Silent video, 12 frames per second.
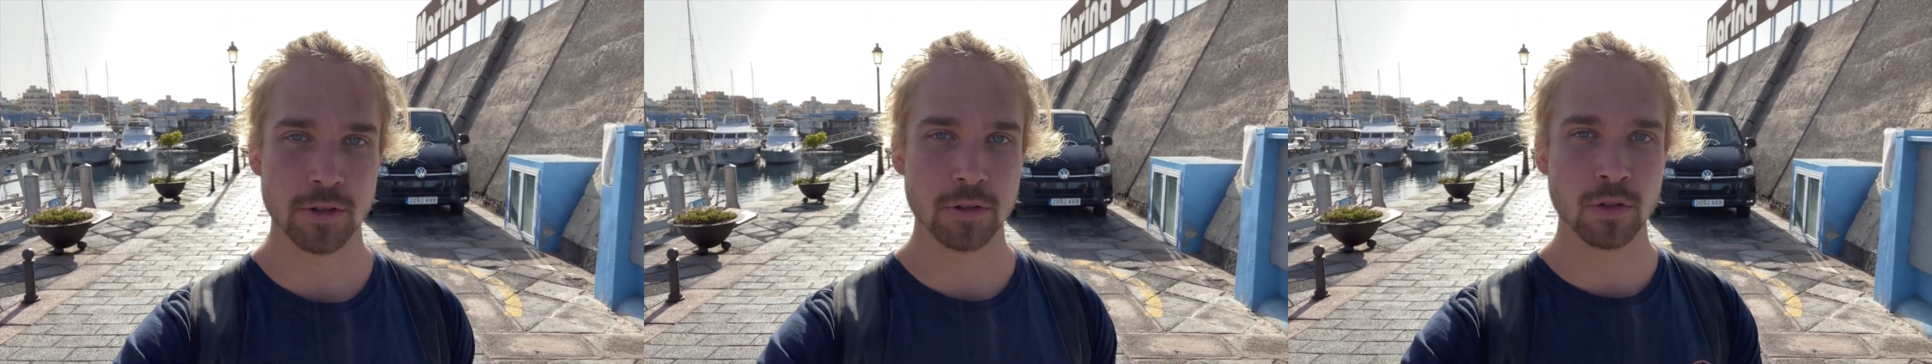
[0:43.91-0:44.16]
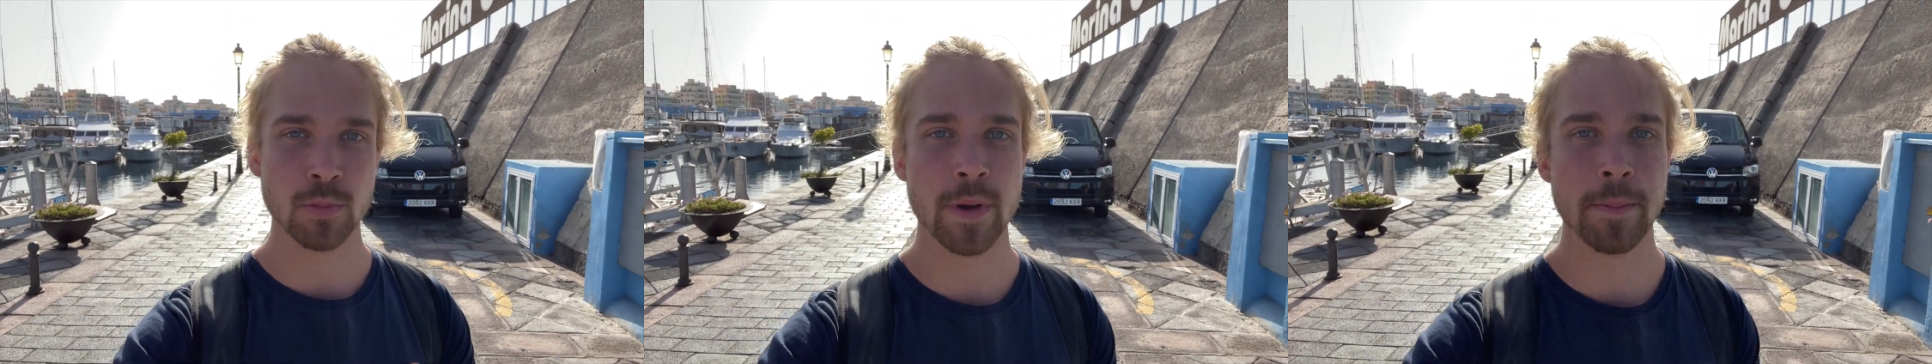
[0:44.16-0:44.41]

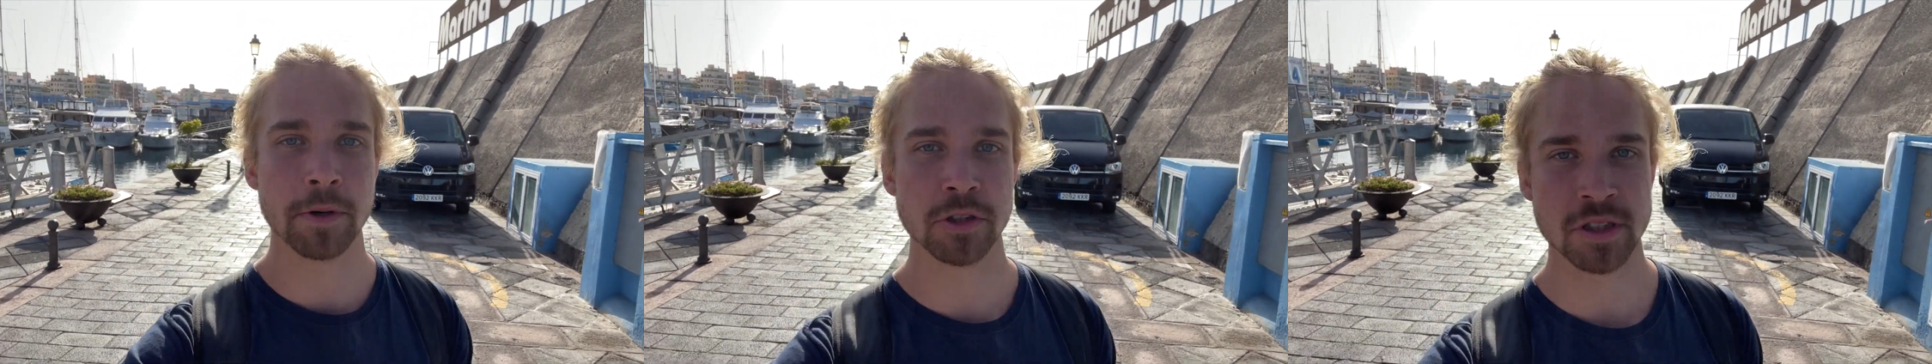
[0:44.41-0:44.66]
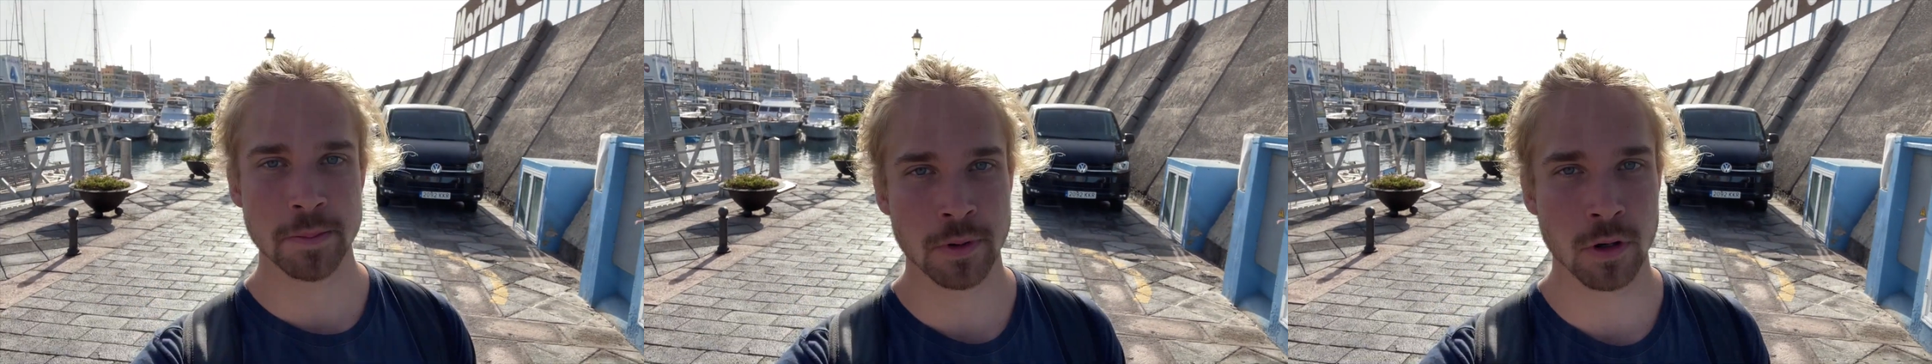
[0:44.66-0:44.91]
YouTube
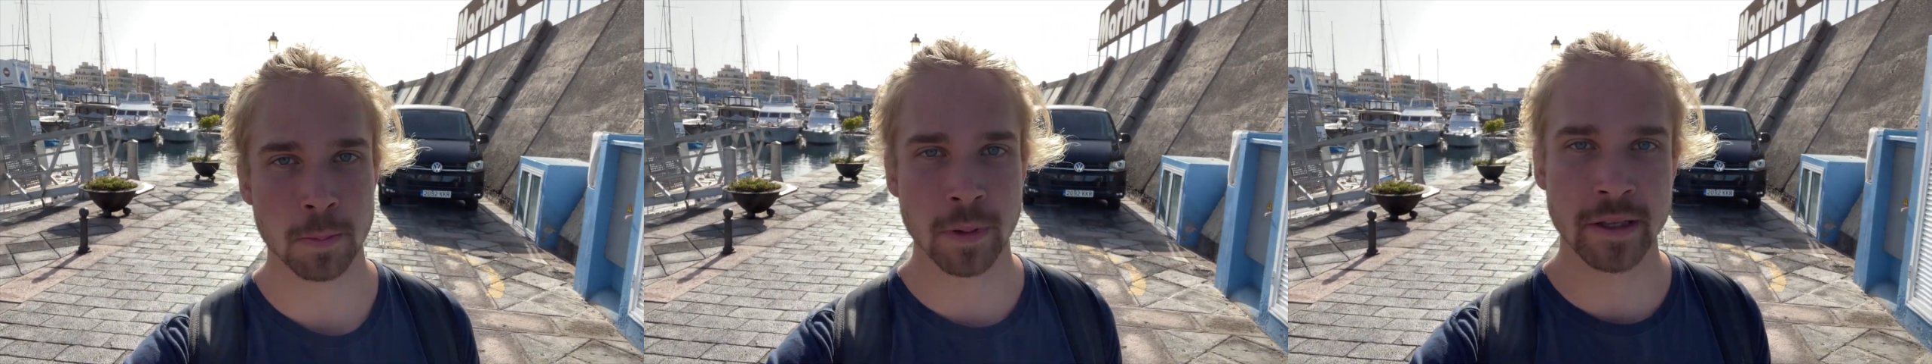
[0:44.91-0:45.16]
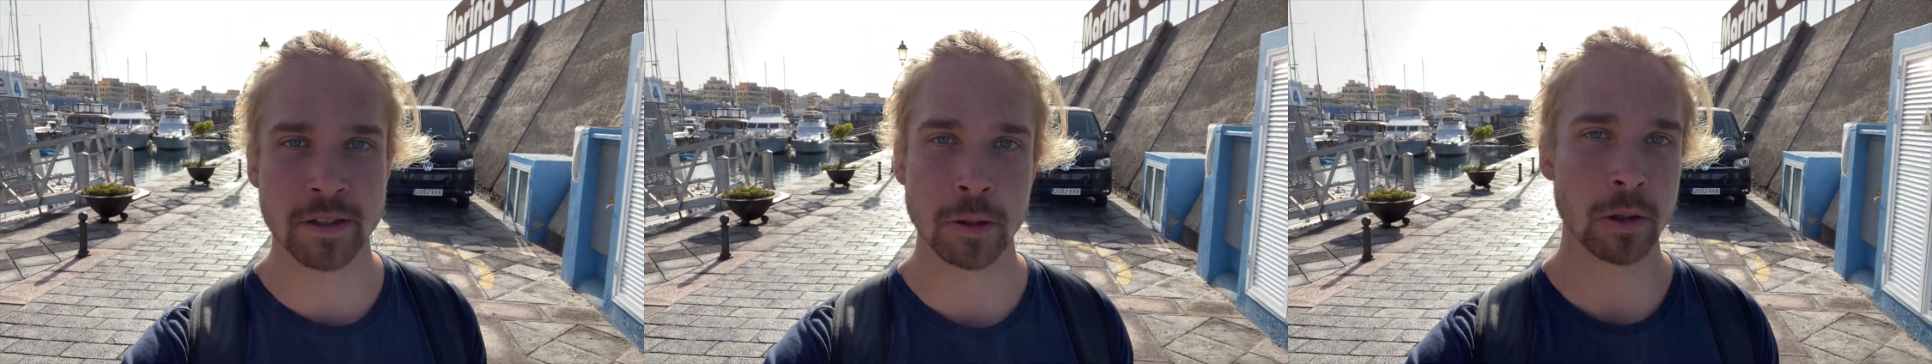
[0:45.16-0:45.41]
membership or
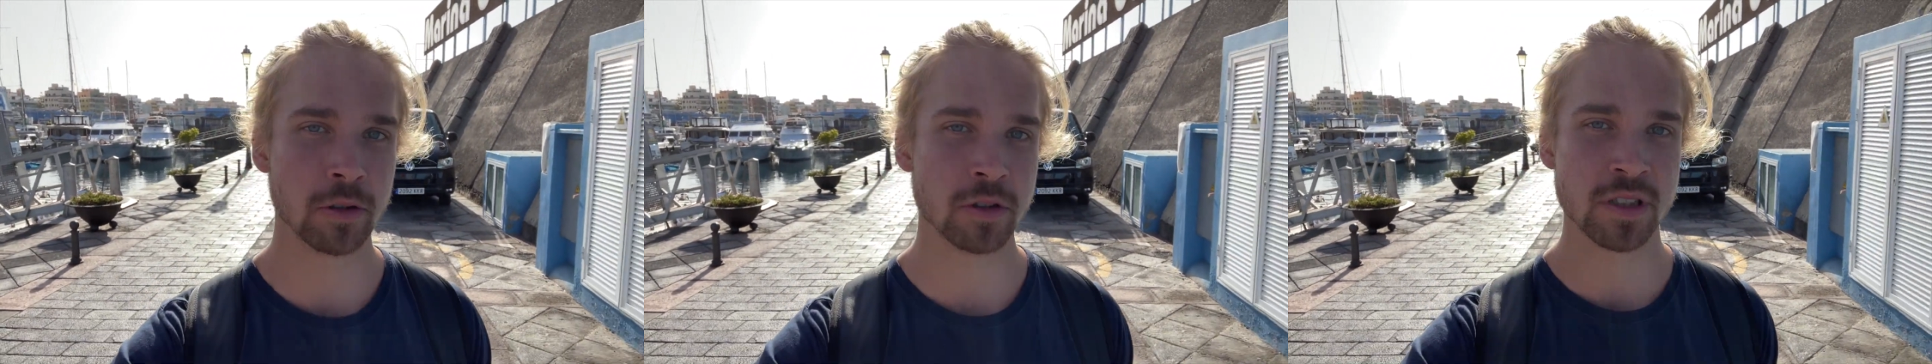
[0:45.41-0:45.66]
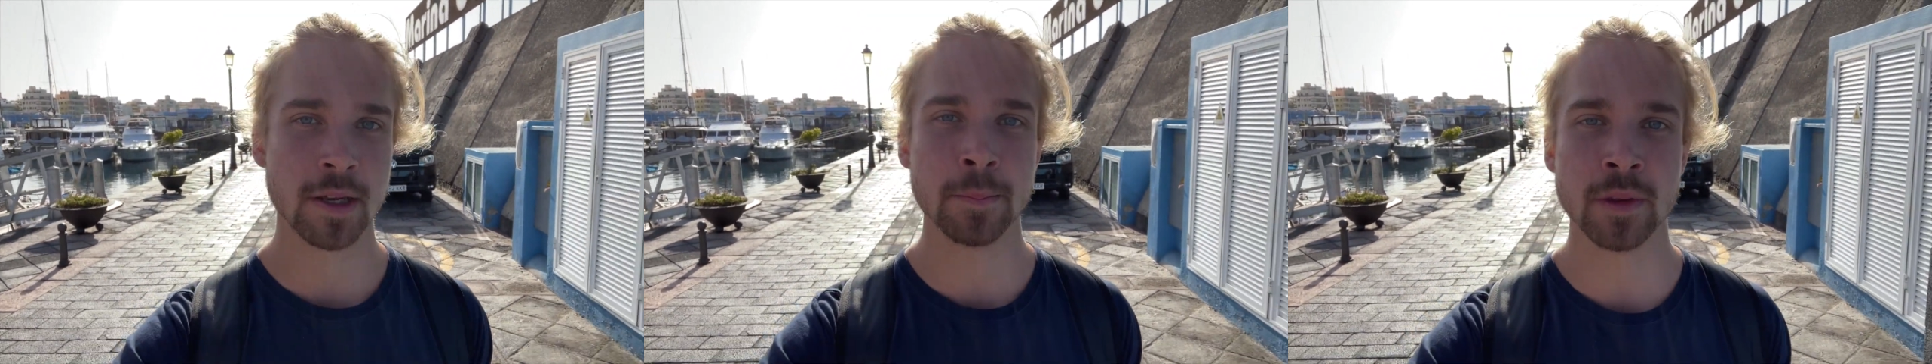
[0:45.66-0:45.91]
Patreon
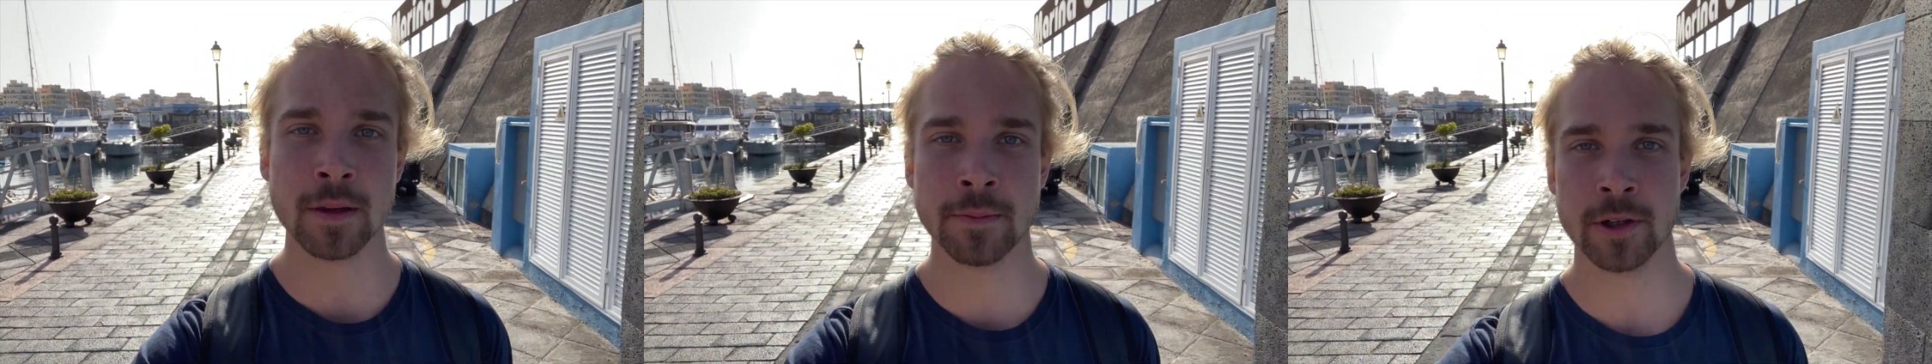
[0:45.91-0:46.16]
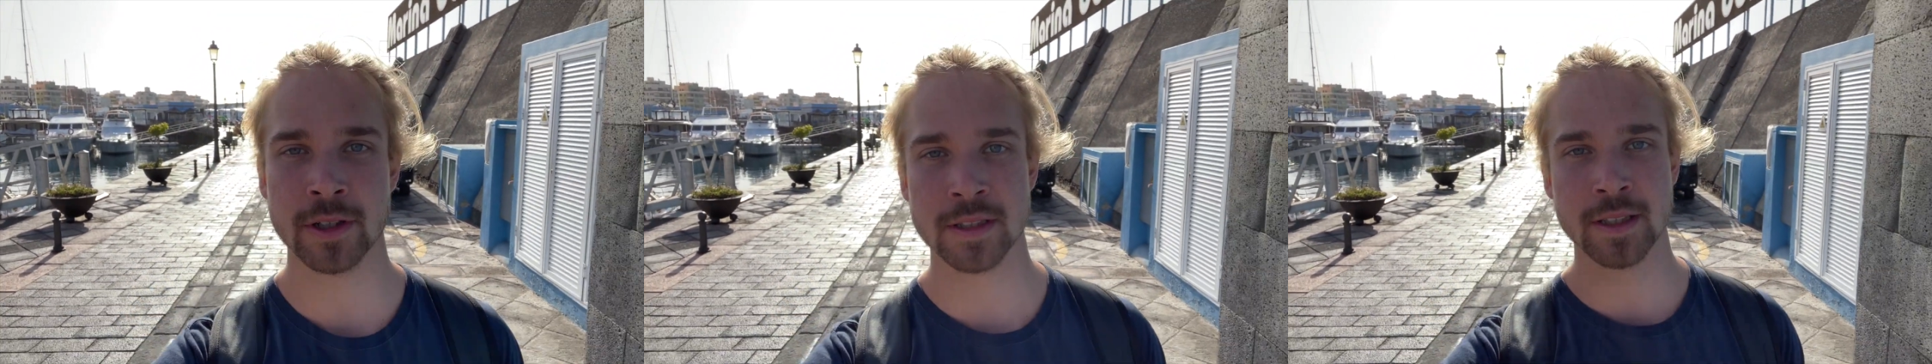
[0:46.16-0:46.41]
or something
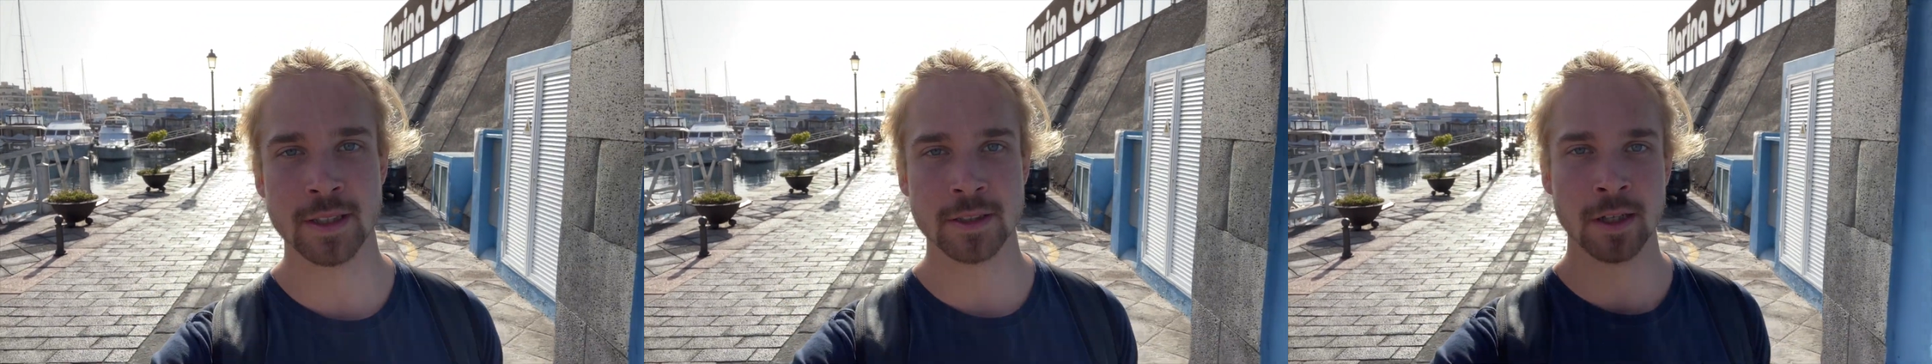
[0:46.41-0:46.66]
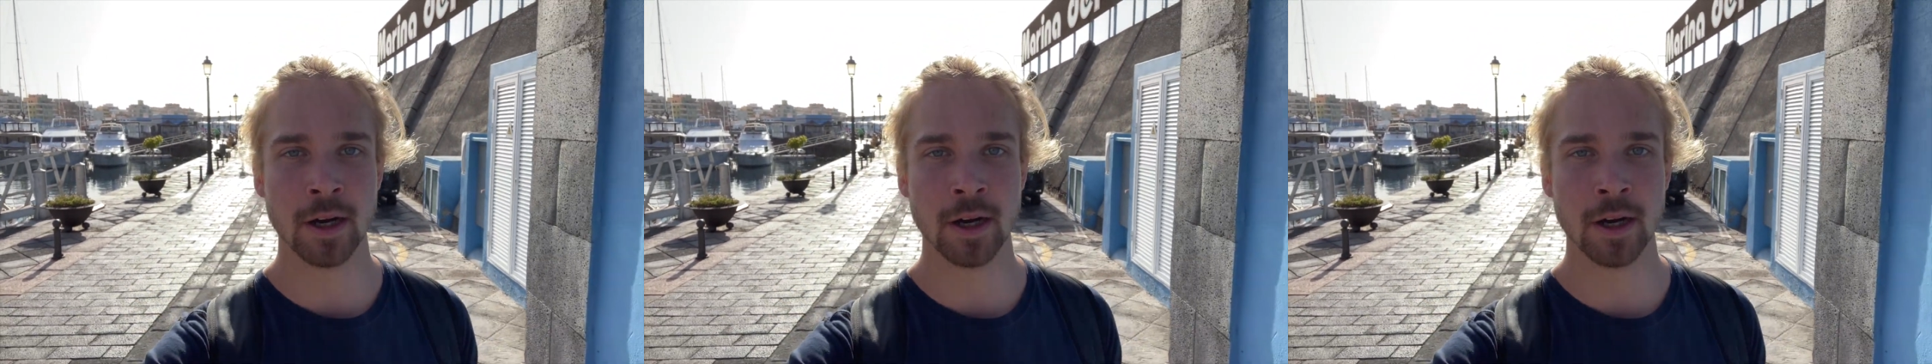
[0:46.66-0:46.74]
where I teach